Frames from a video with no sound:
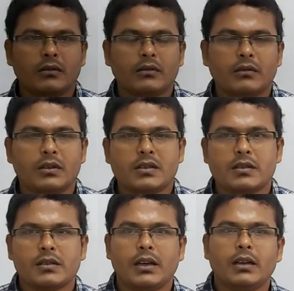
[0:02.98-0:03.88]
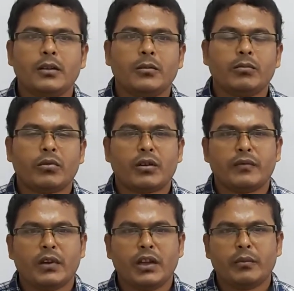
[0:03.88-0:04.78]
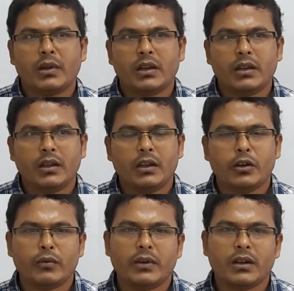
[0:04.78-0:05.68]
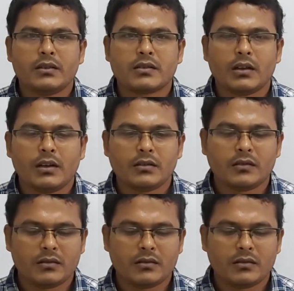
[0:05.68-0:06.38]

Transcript: this is I from TMAI KWS class.